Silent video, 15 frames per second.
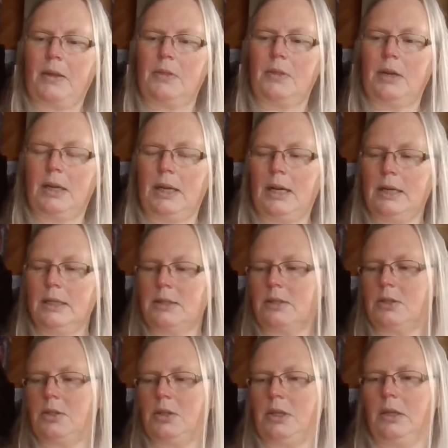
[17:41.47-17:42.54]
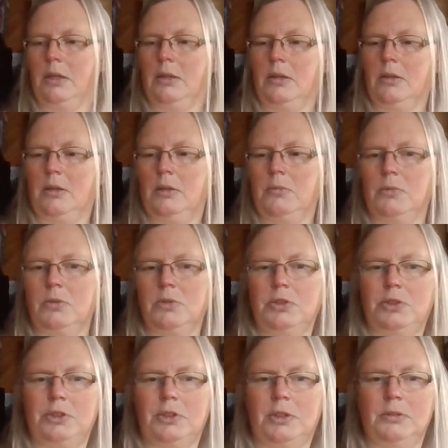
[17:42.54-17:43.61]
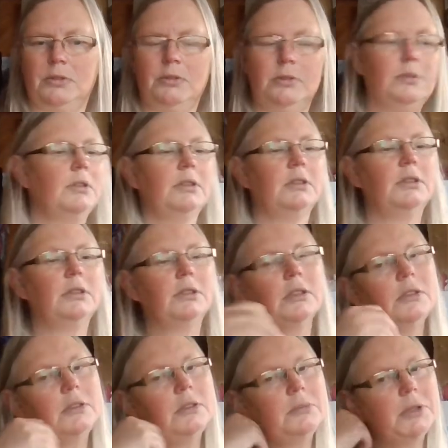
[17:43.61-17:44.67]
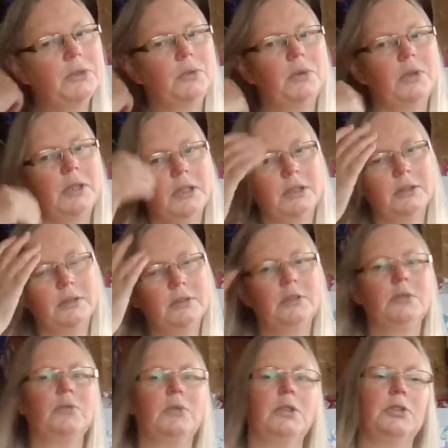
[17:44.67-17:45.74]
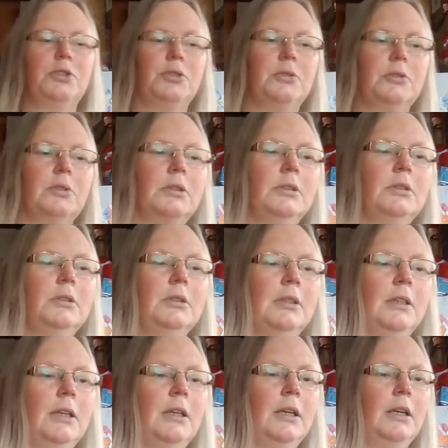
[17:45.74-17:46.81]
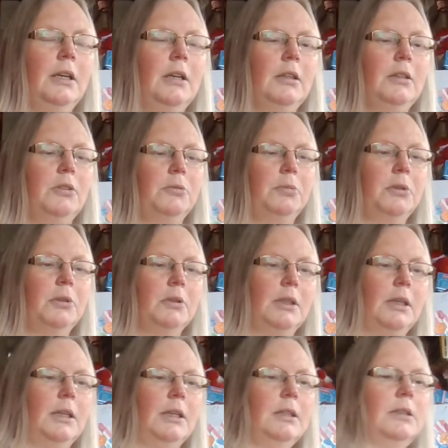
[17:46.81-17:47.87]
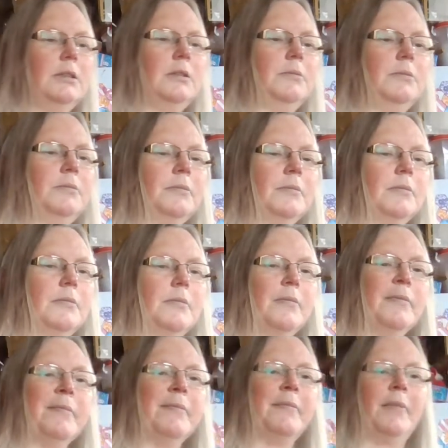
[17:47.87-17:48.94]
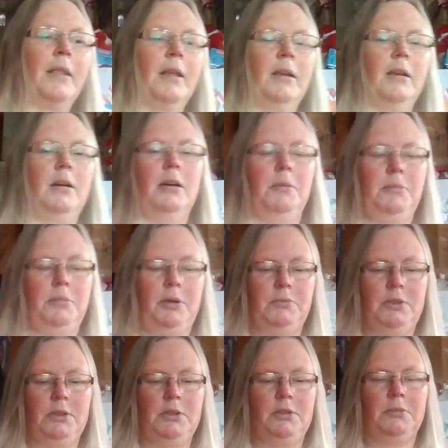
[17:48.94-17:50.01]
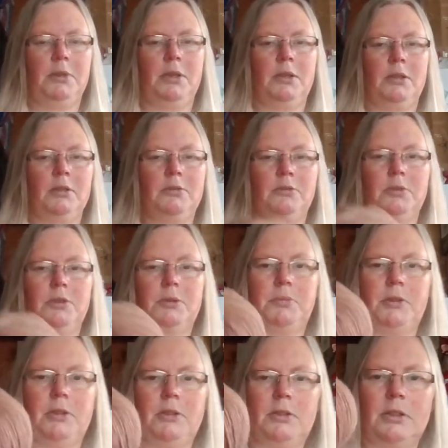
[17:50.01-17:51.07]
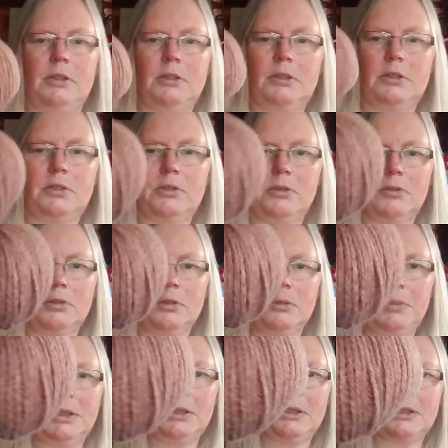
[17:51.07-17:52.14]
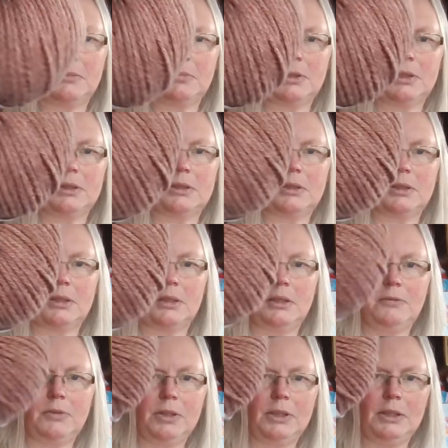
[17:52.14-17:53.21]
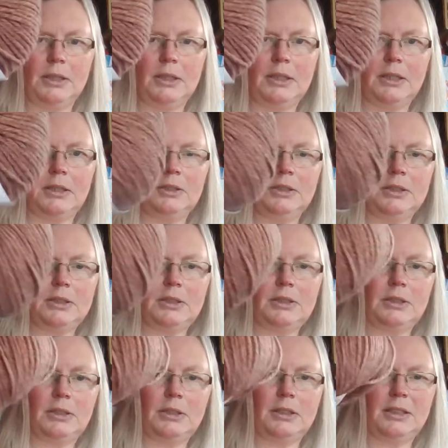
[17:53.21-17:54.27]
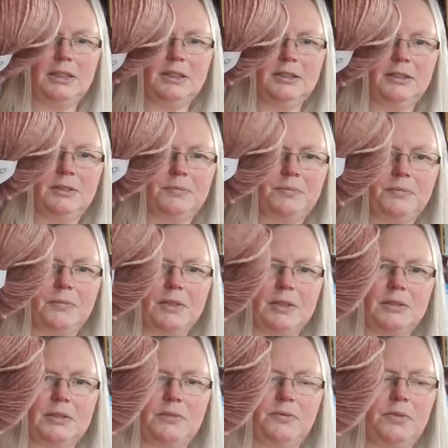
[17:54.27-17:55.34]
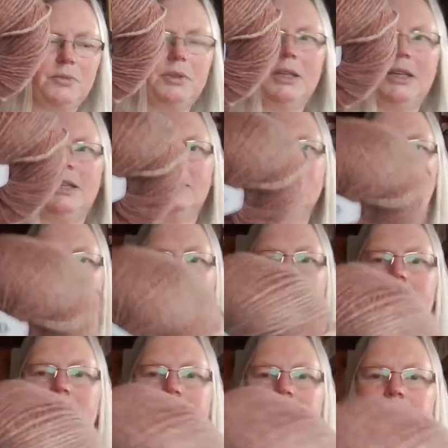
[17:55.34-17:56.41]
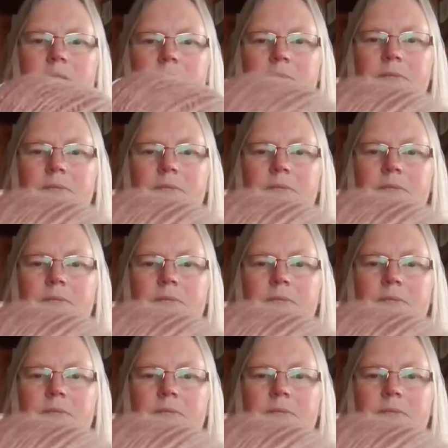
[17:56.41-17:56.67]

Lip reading: the last thing I want to show you, so this is going to be quite a short little podcast. I popped into my local Spotlight store and I picked up this lovely yarn yesterday. It's very hard to see the